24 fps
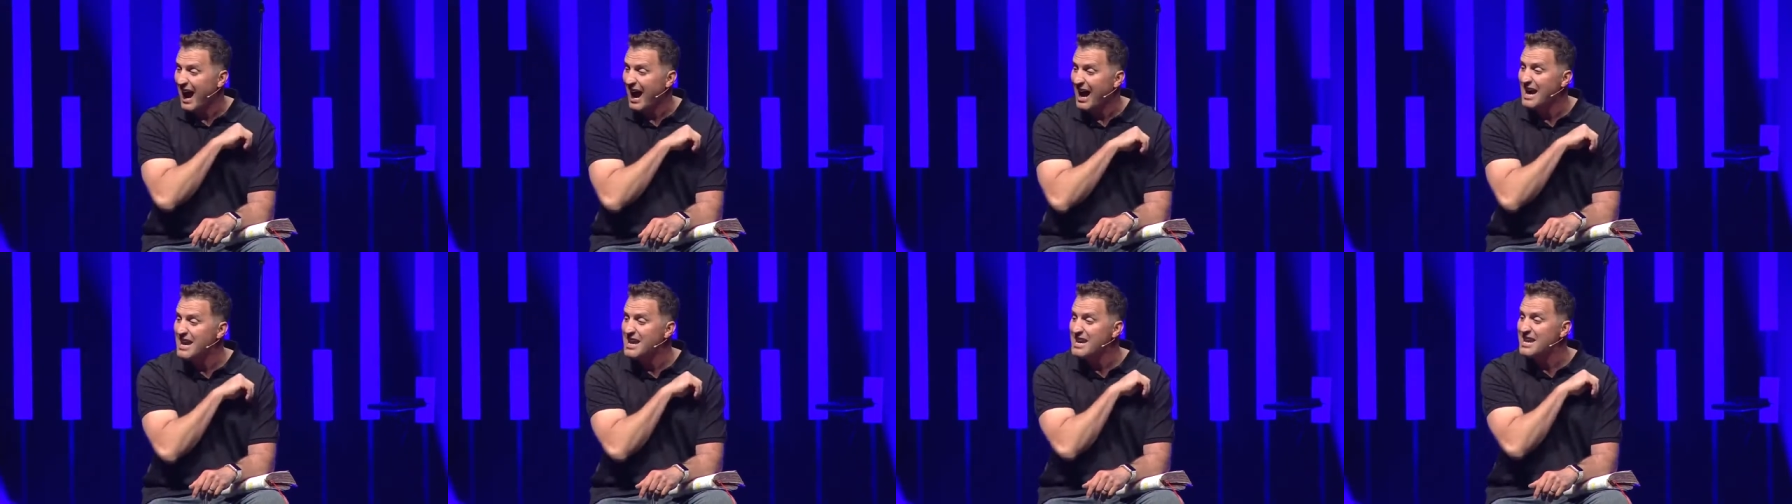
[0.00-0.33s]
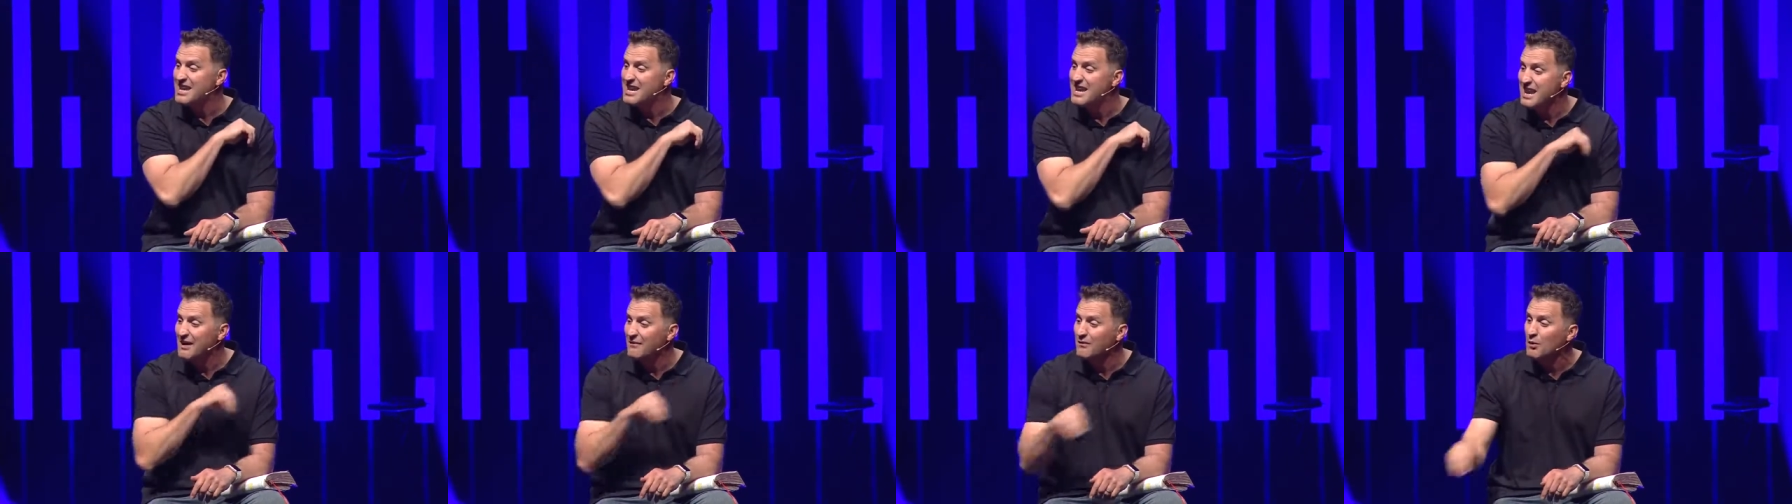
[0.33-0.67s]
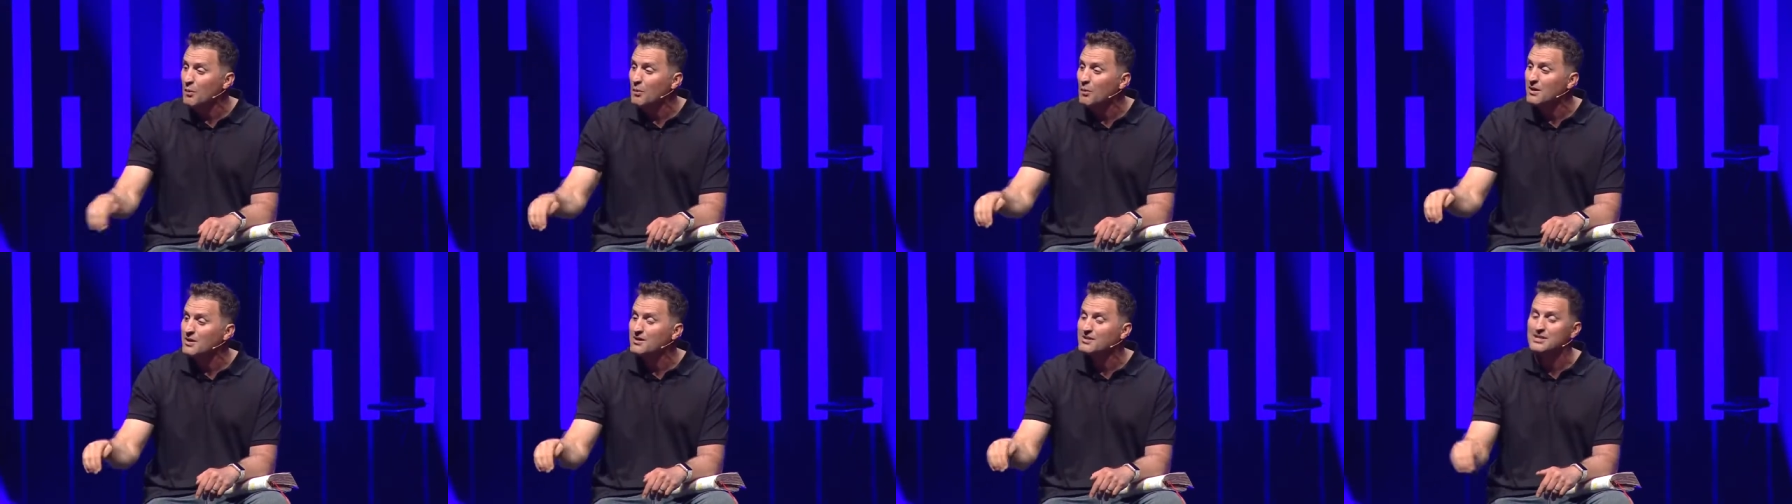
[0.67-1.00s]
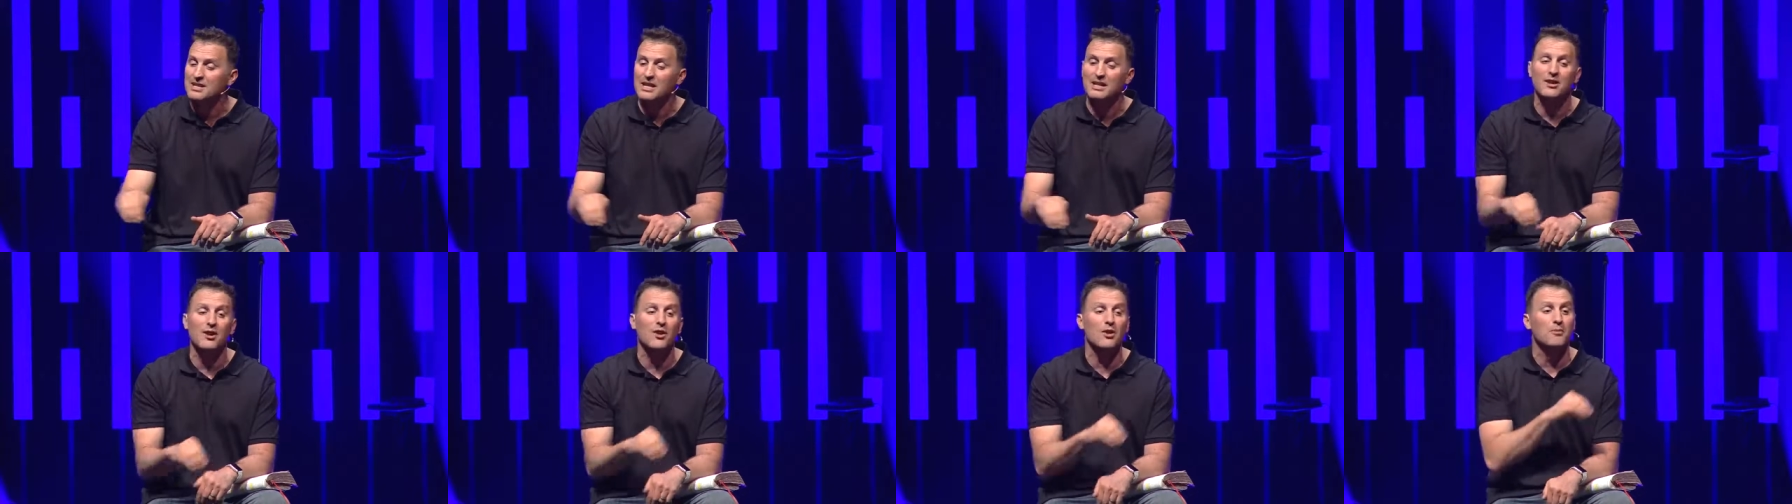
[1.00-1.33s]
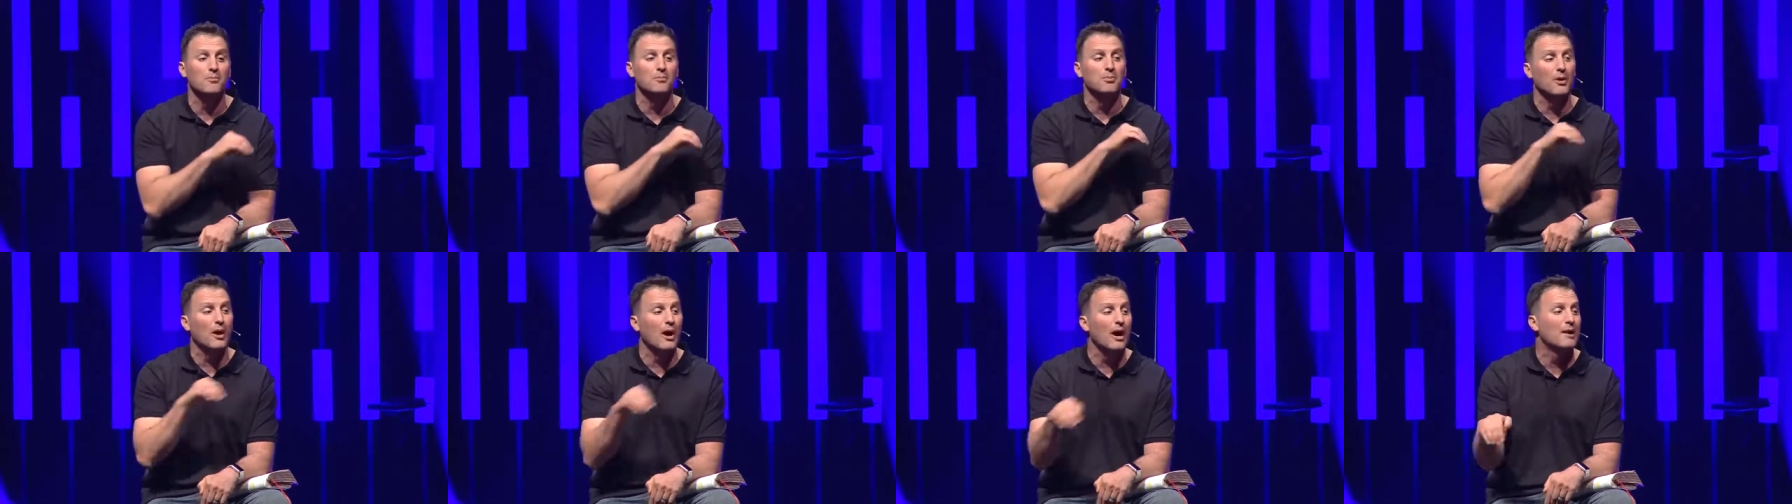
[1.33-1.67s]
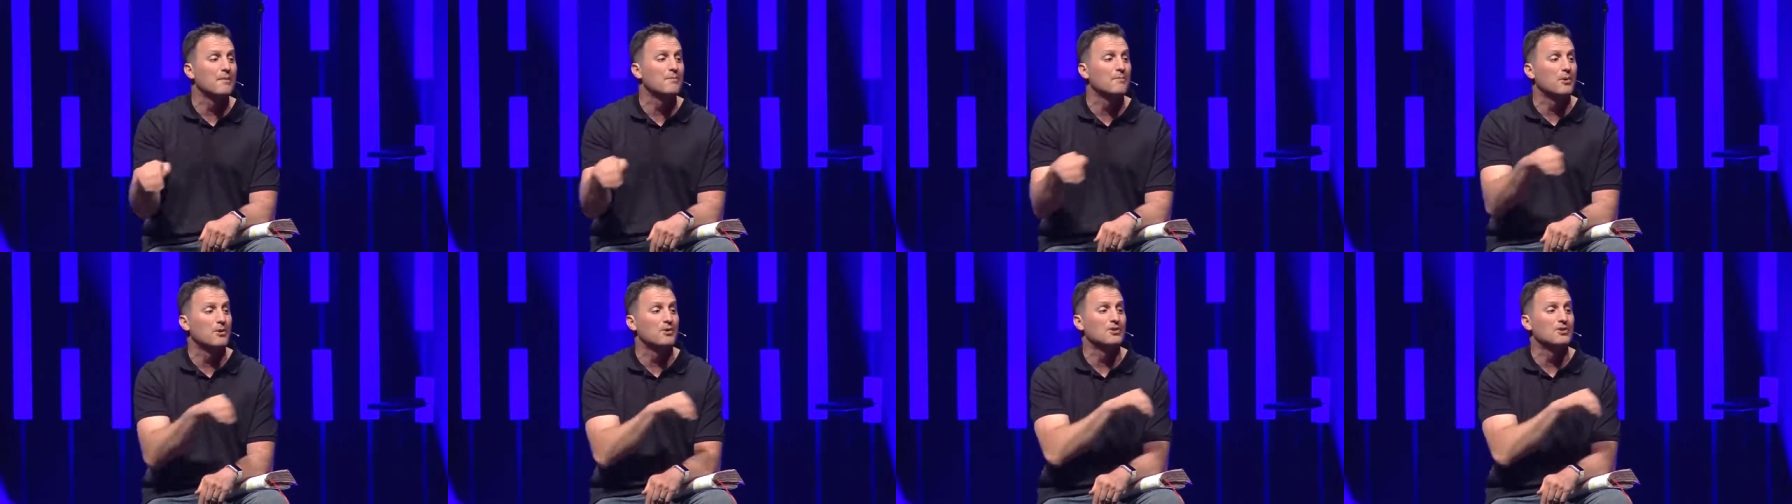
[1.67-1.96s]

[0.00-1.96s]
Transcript: I never want to see another blind